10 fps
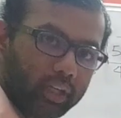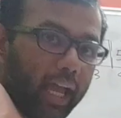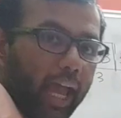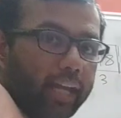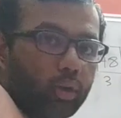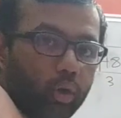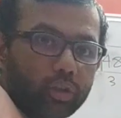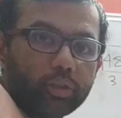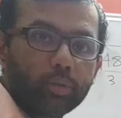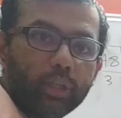and in
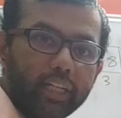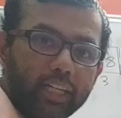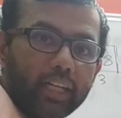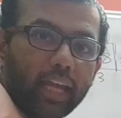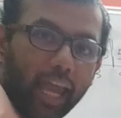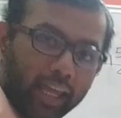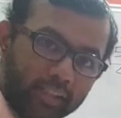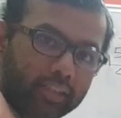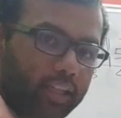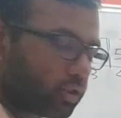order to delete n
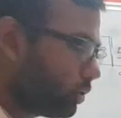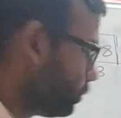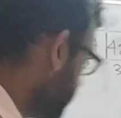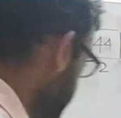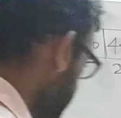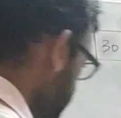such roots, you would